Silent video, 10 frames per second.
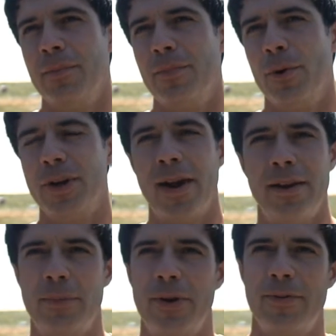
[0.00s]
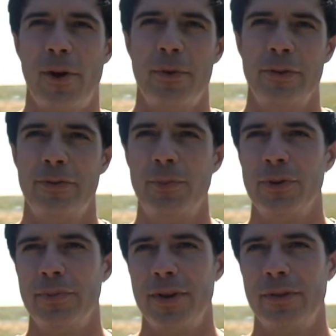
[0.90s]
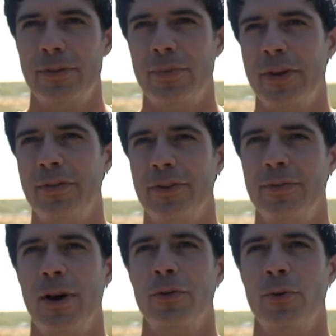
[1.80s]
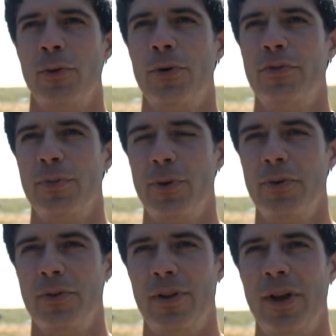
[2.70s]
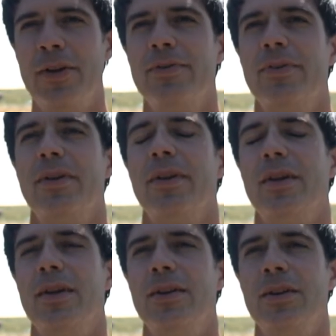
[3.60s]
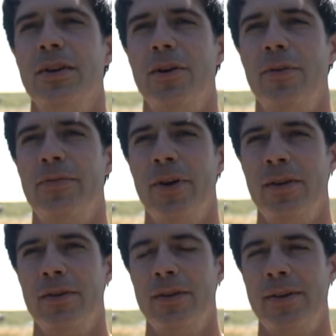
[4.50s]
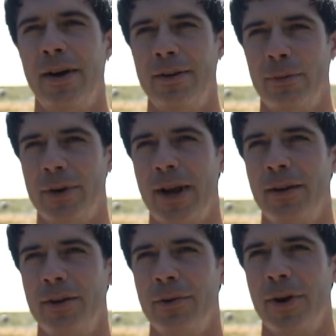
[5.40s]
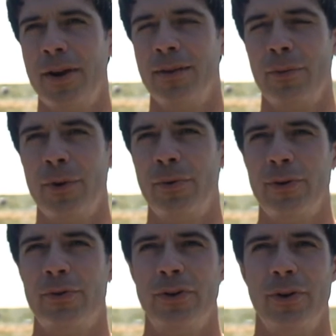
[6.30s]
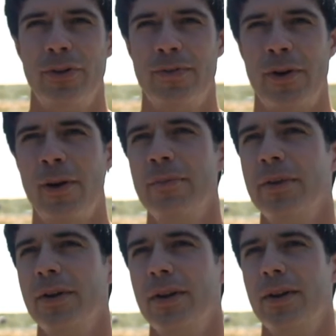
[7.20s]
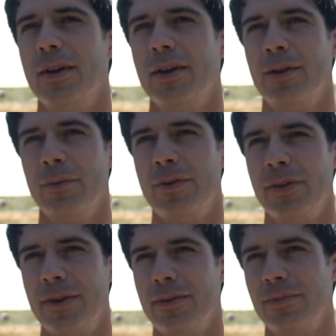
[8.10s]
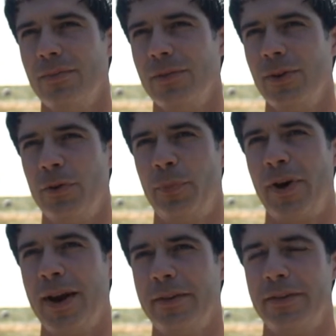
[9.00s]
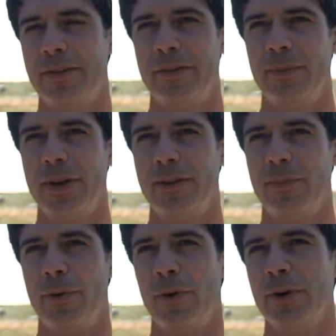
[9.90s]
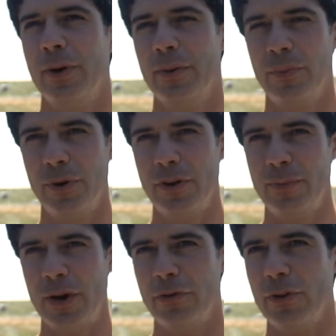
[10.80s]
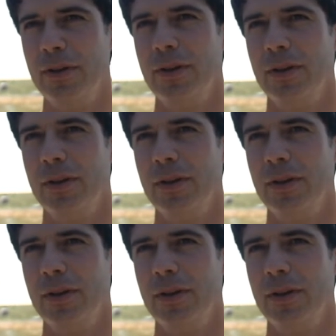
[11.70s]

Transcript: Organic pig farming simply means the pigs live outdoors for most of their life. They are fed a diet of organic grain that we produce here at the farm, and we think those practices make the pork pretty special.